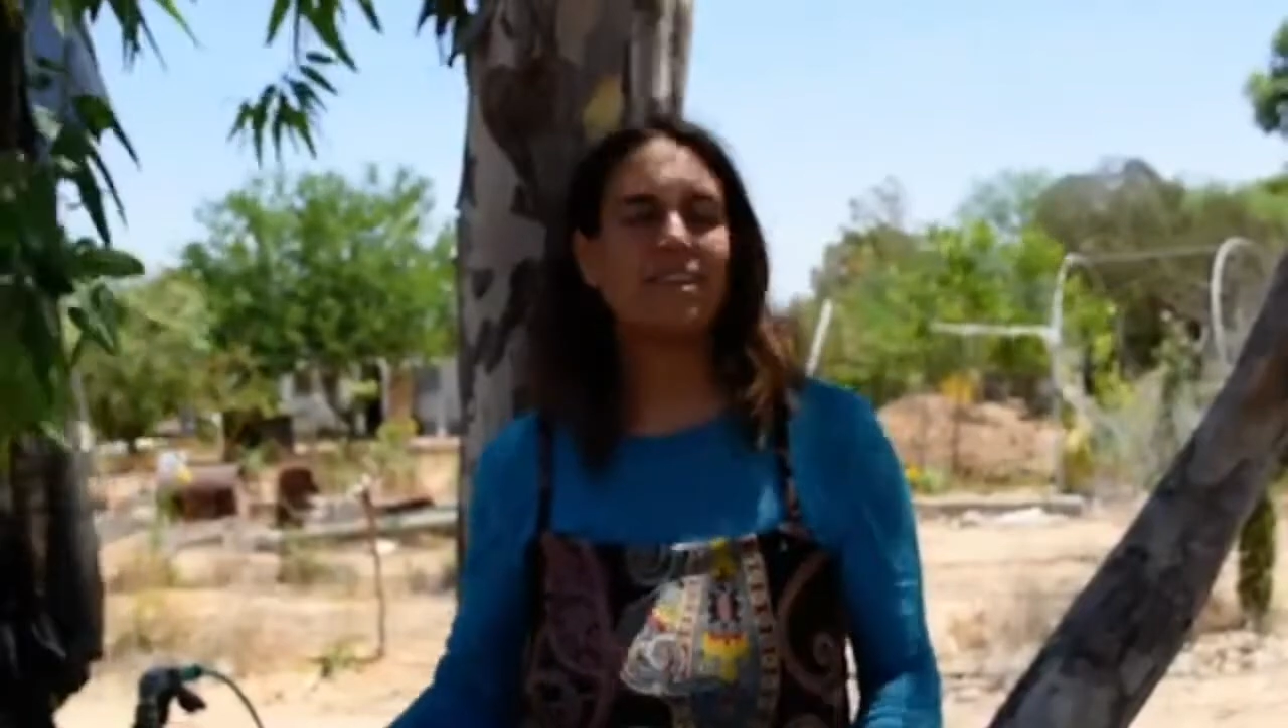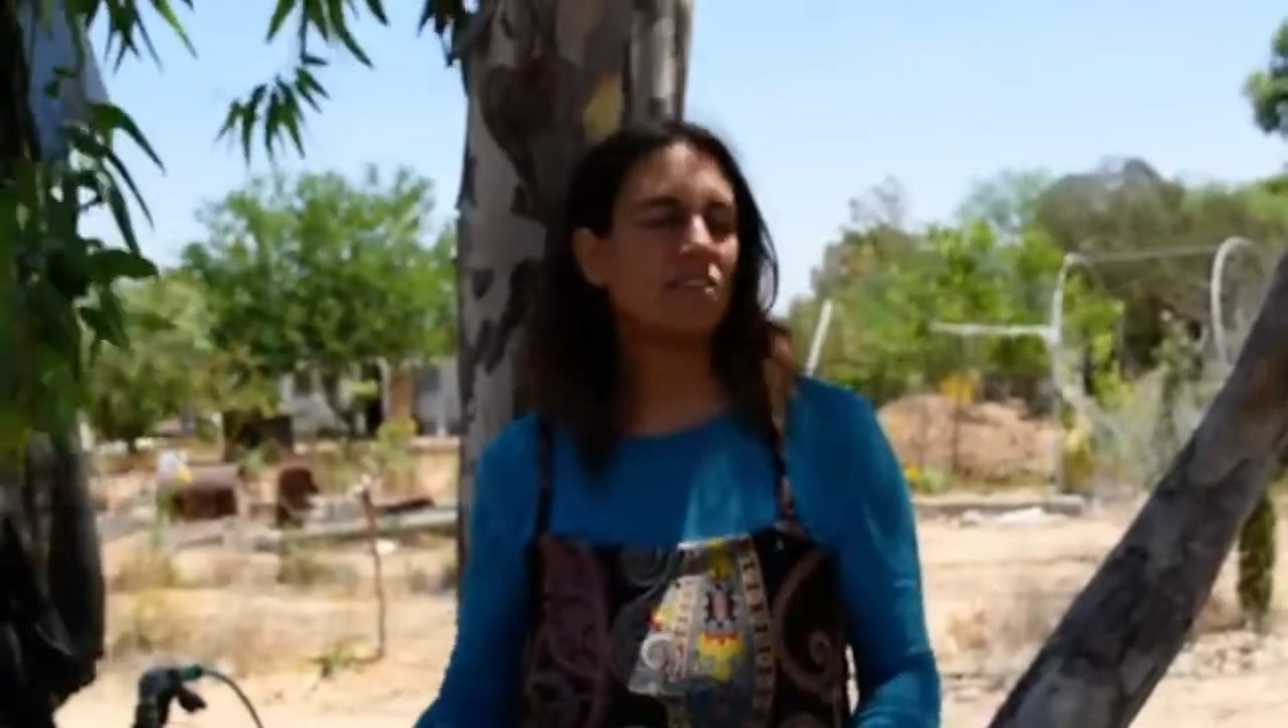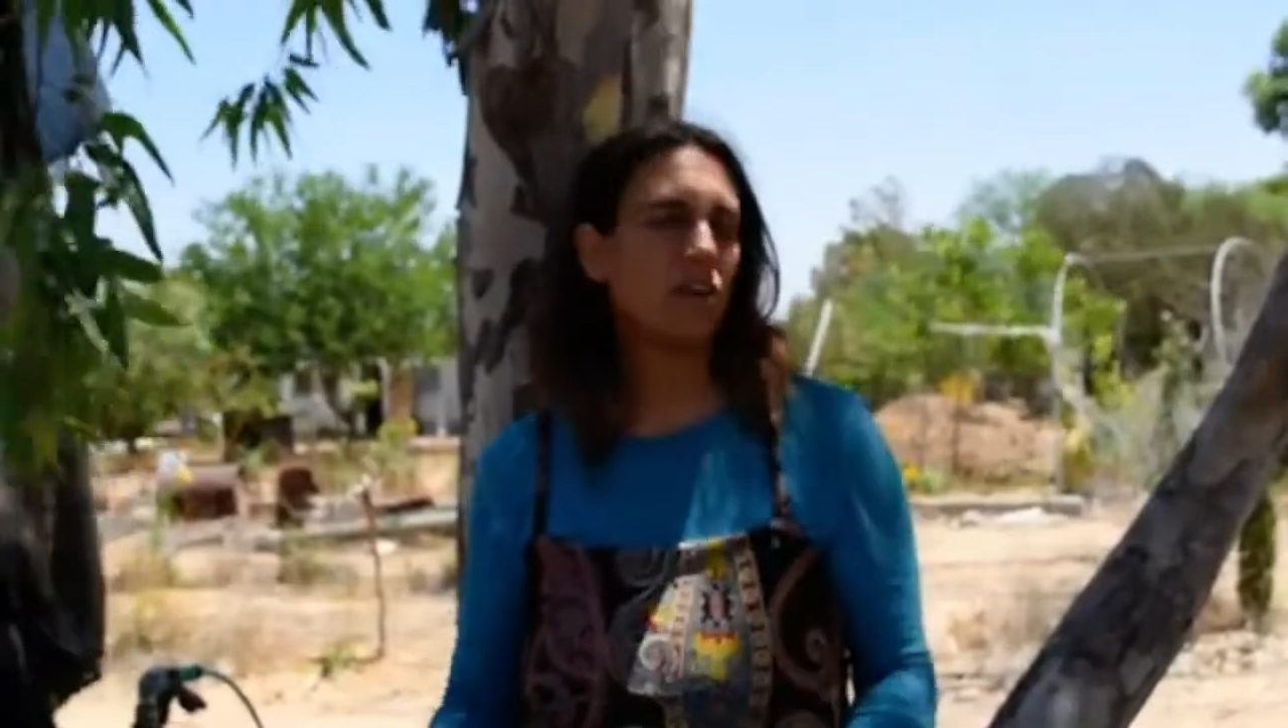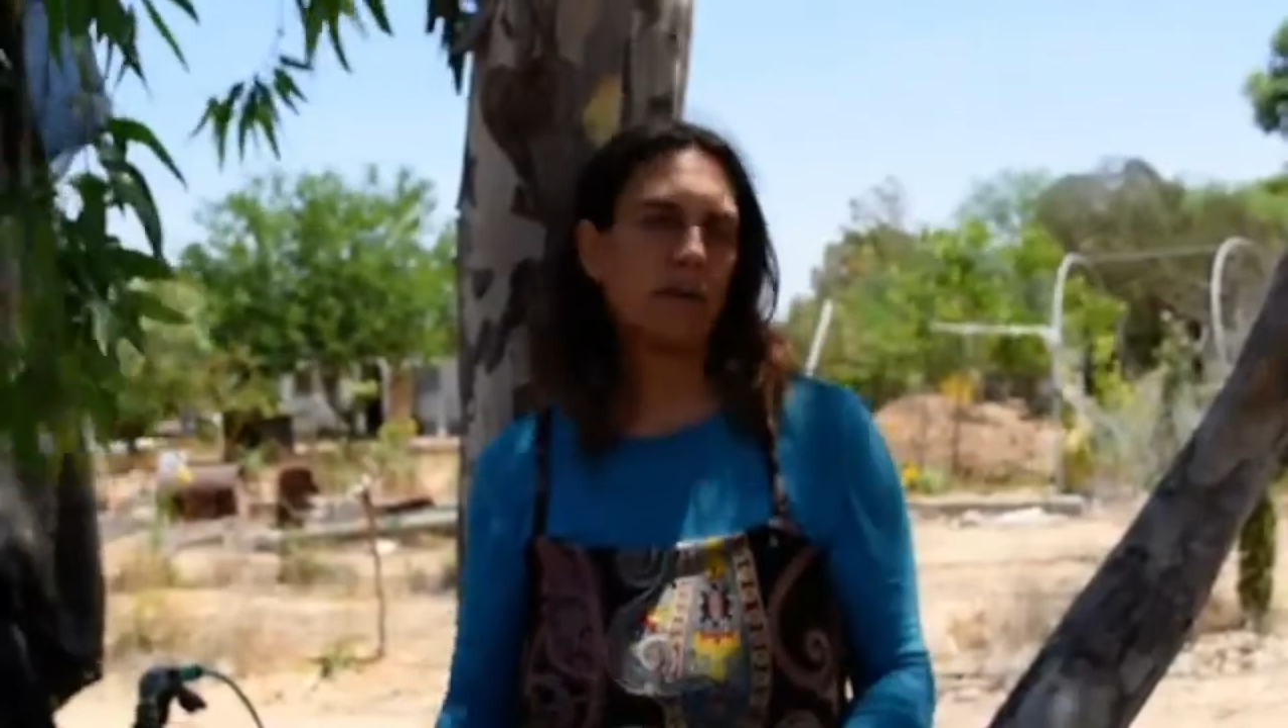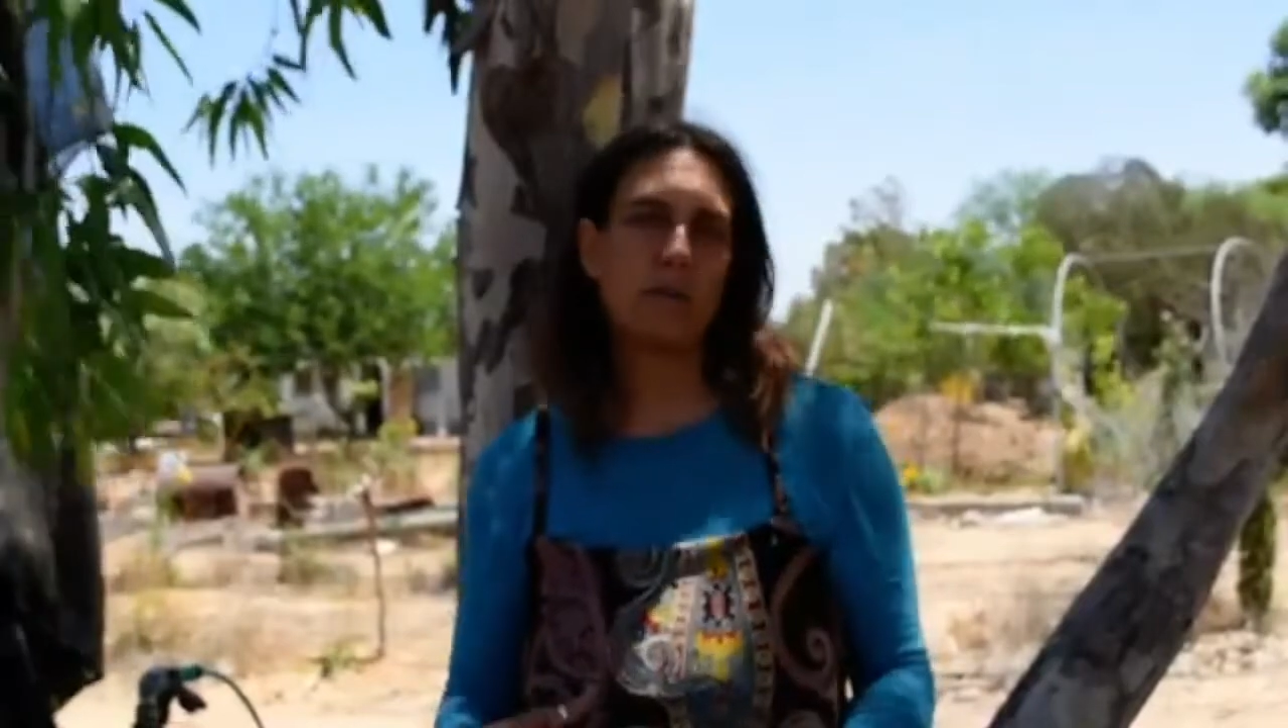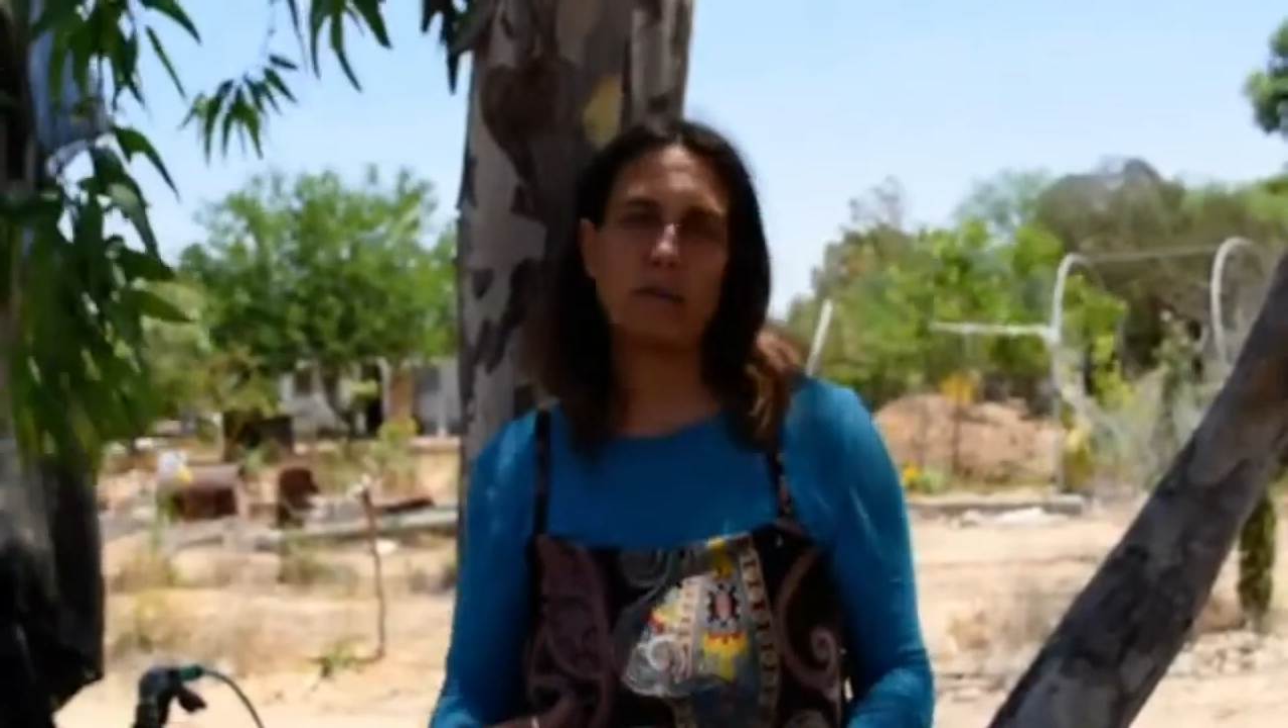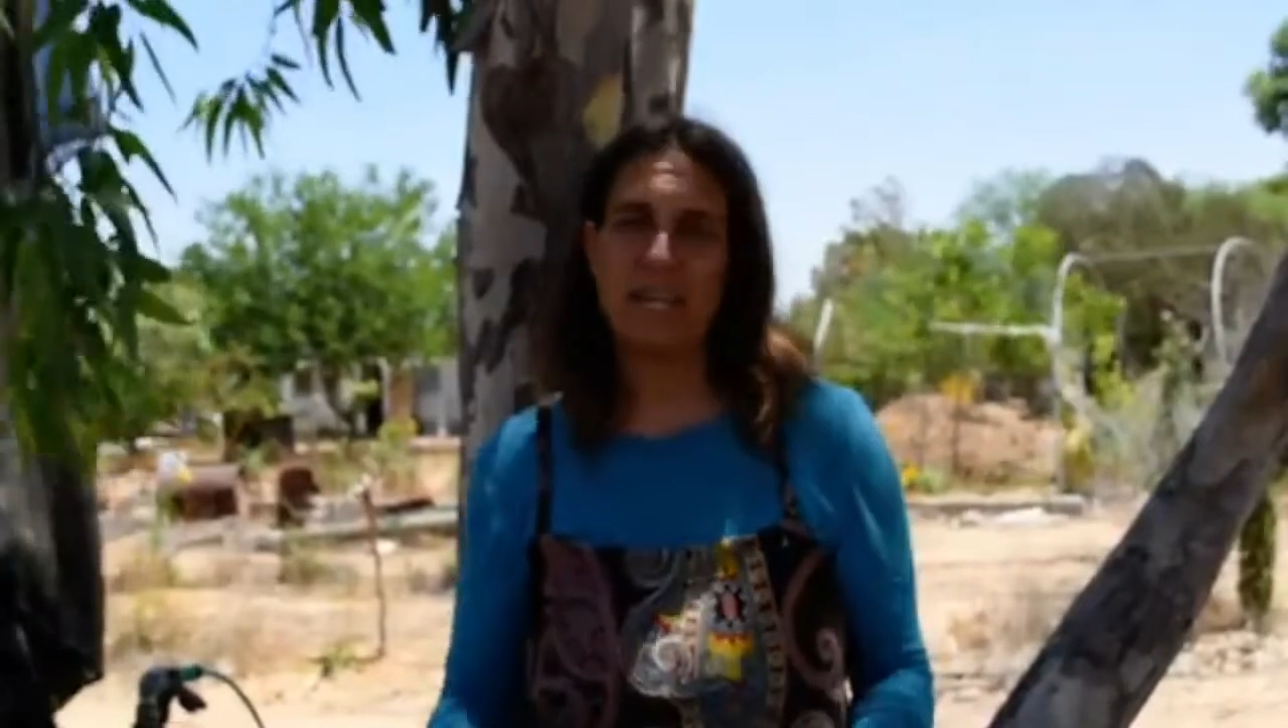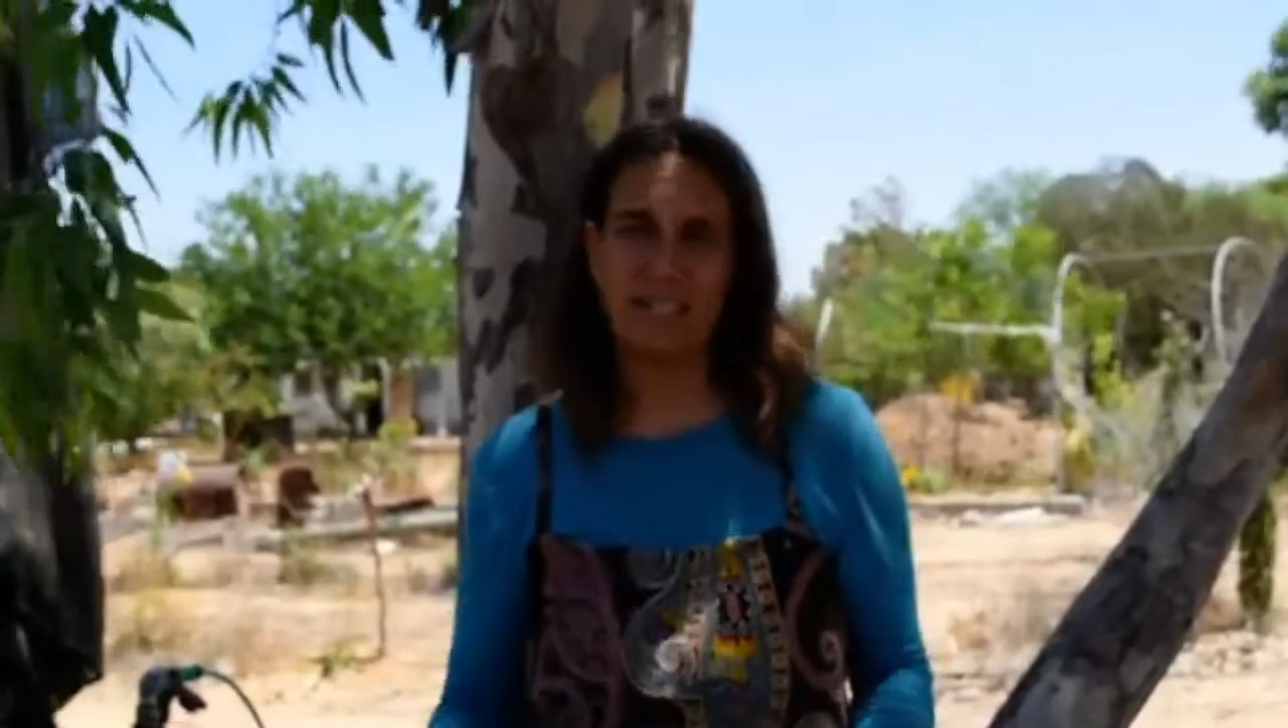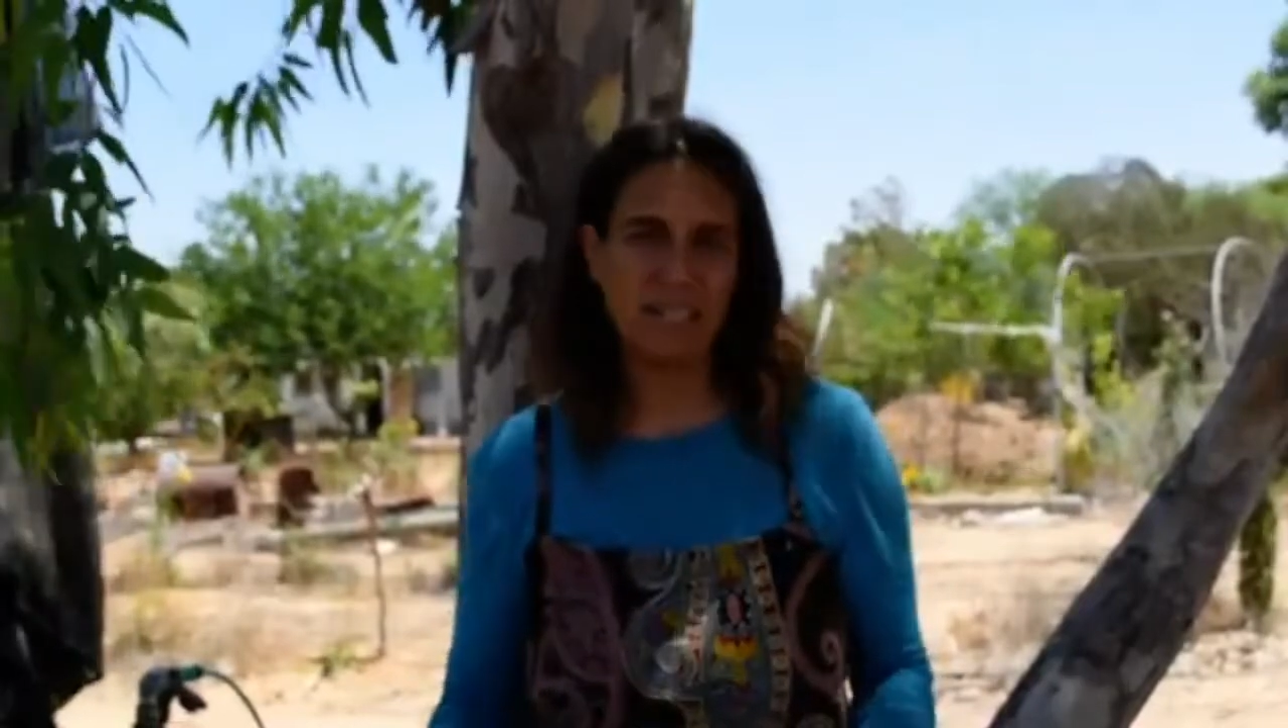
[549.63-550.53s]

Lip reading: they started